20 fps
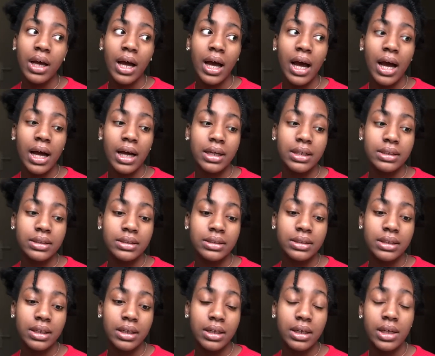And
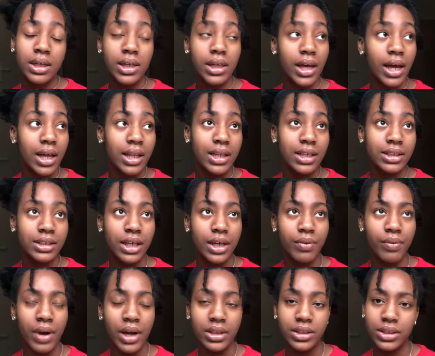let's get
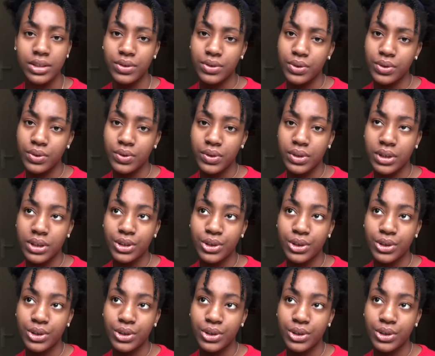right into this.